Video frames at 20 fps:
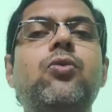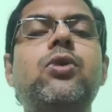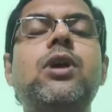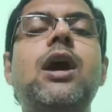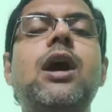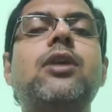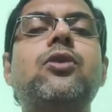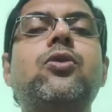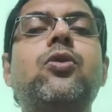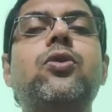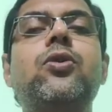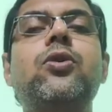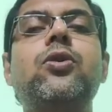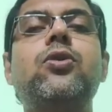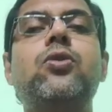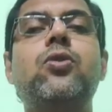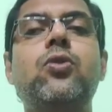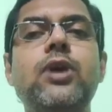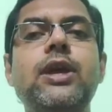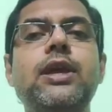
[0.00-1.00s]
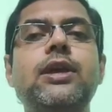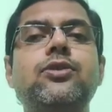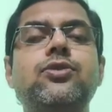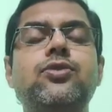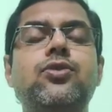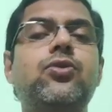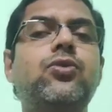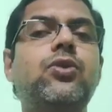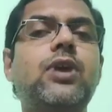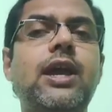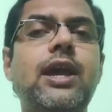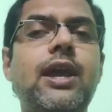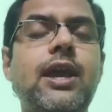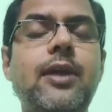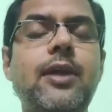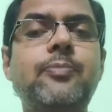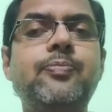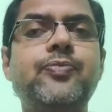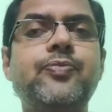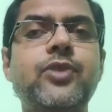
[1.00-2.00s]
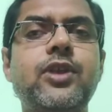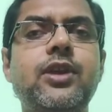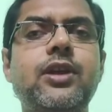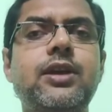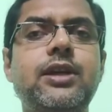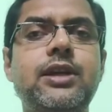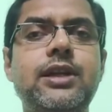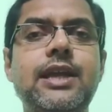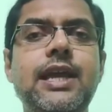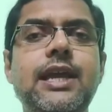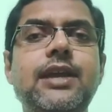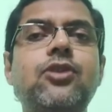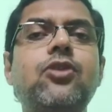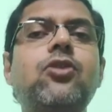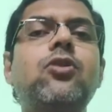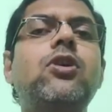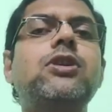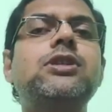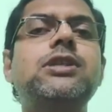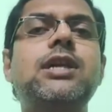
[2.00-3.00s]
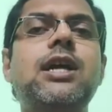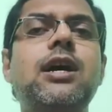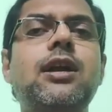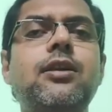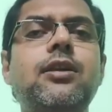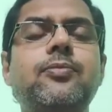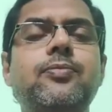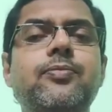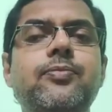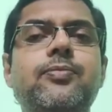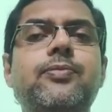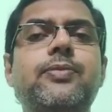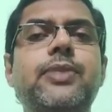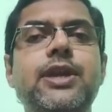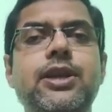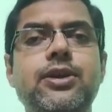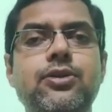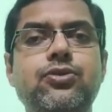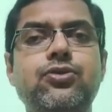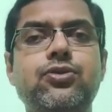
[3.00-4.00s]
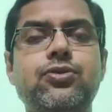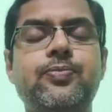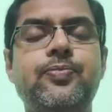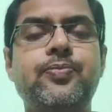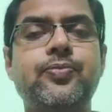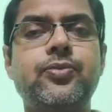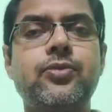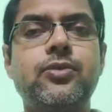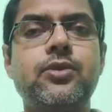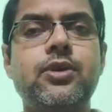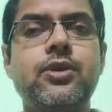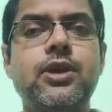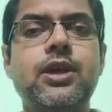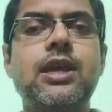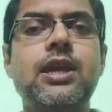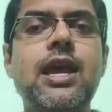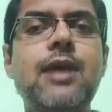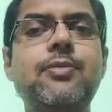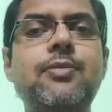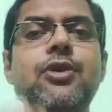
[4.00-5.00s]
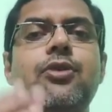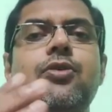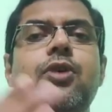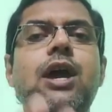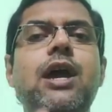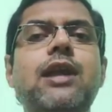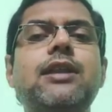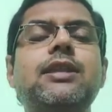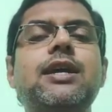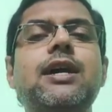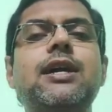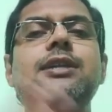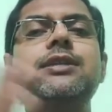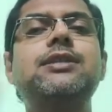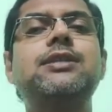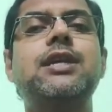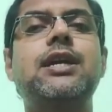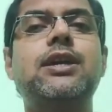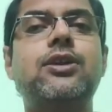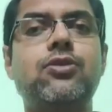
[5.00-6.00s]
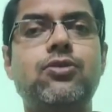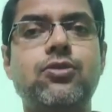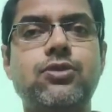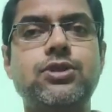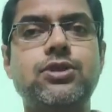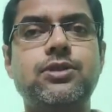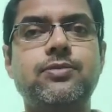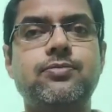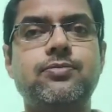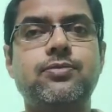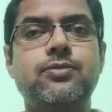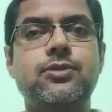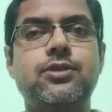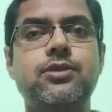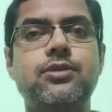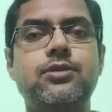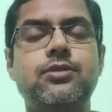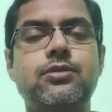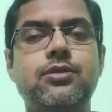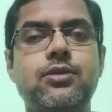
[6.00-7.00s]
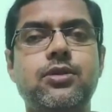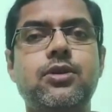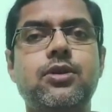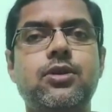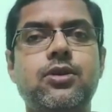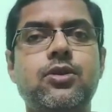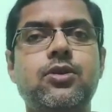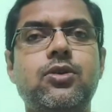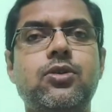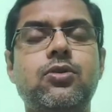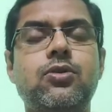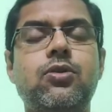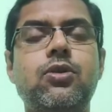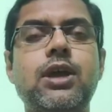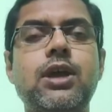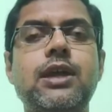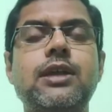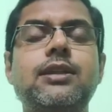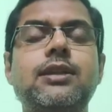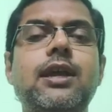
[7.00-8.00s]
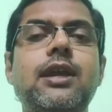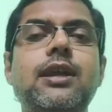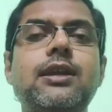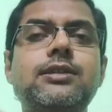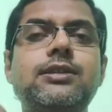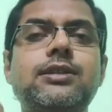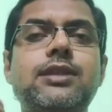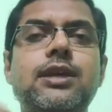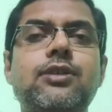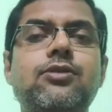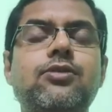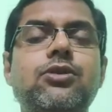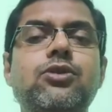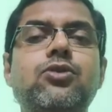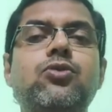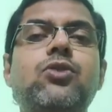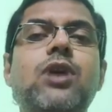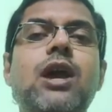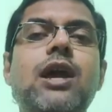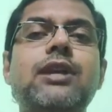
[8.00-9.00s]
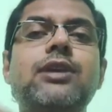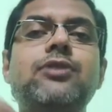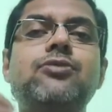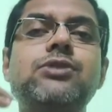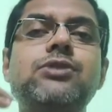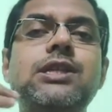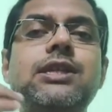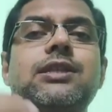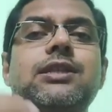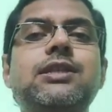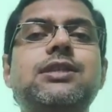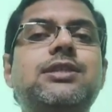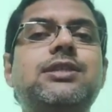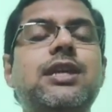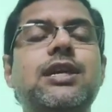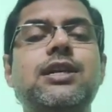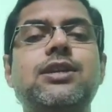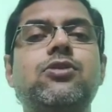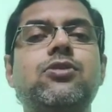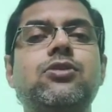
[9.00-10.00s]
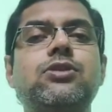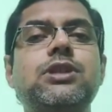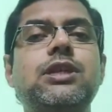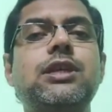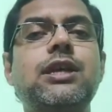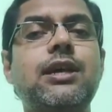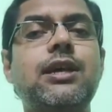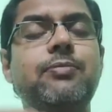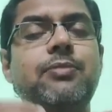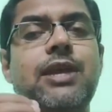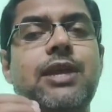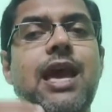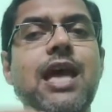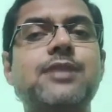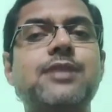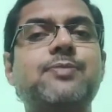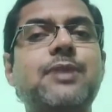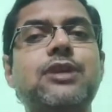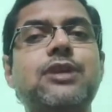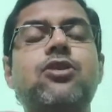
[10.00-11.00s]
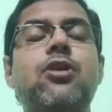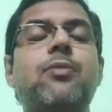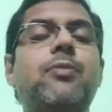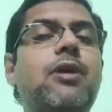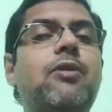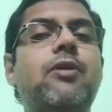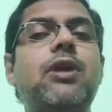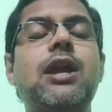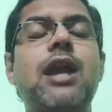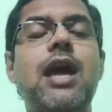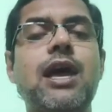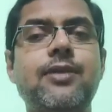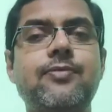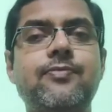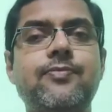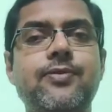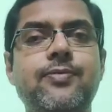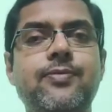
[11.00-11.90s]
we are going through a technological period. Everywhere there is technology. Okay, there is technology. We are using this technology every aspect of our life.